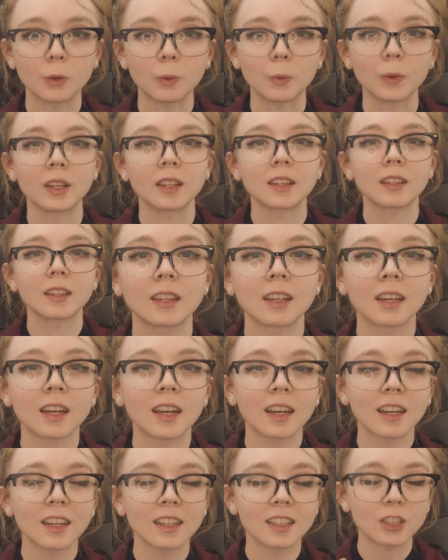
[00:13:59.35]
with
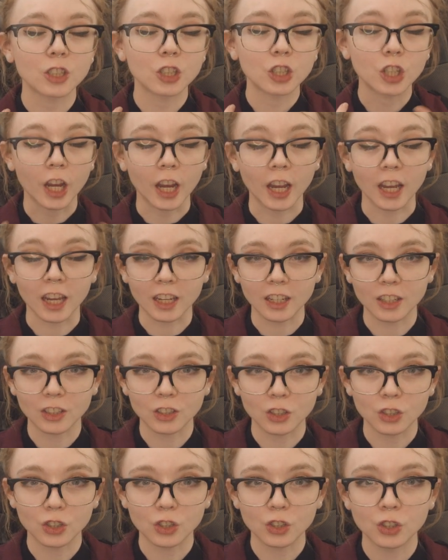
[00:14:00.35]

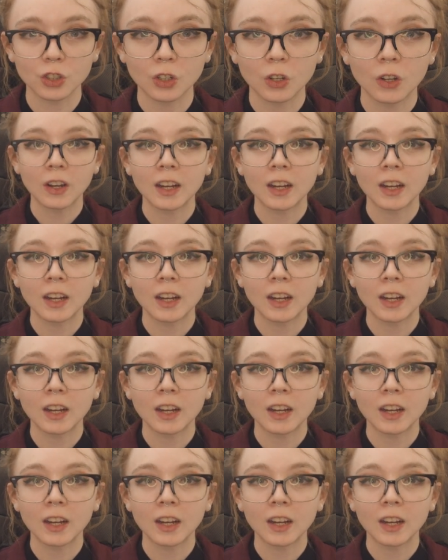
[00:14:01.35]
change.